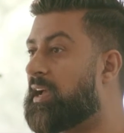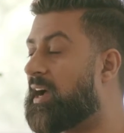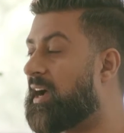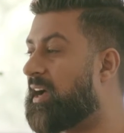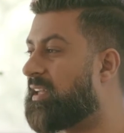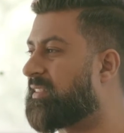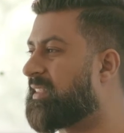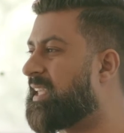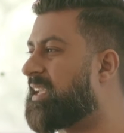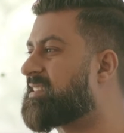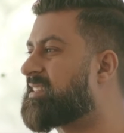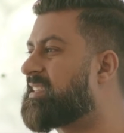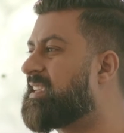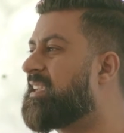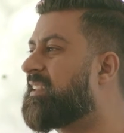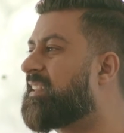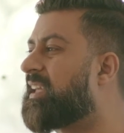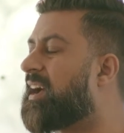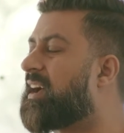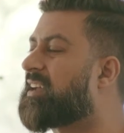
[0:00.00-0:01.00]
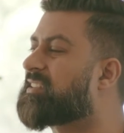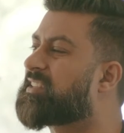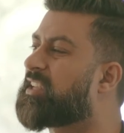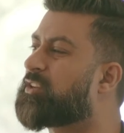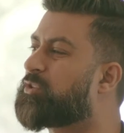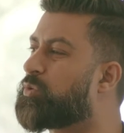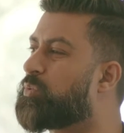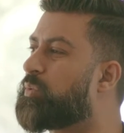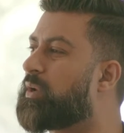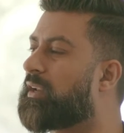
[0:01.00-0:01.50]
And they see that as they're
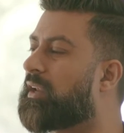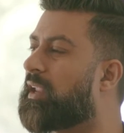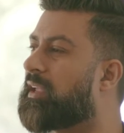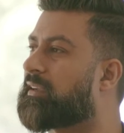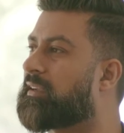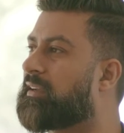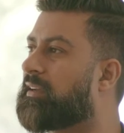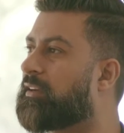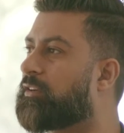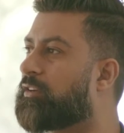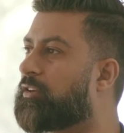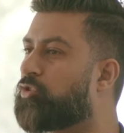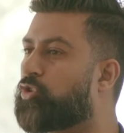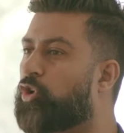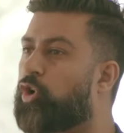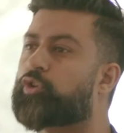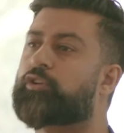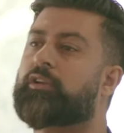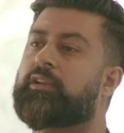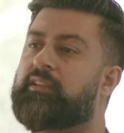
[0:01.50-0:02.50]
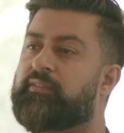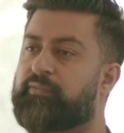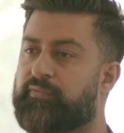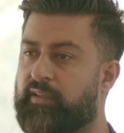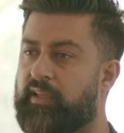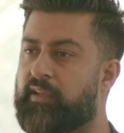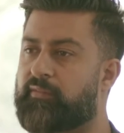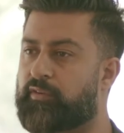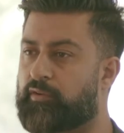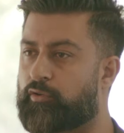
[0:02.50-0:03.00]
doing like a godly
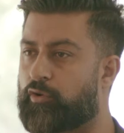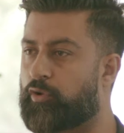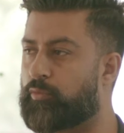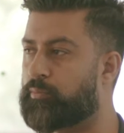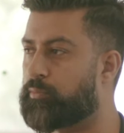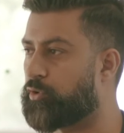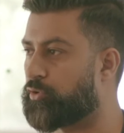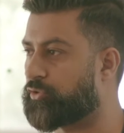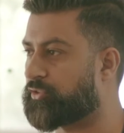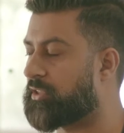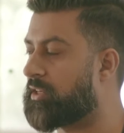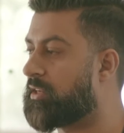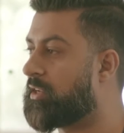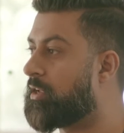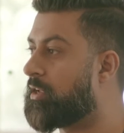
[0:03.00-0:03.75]
favour almost.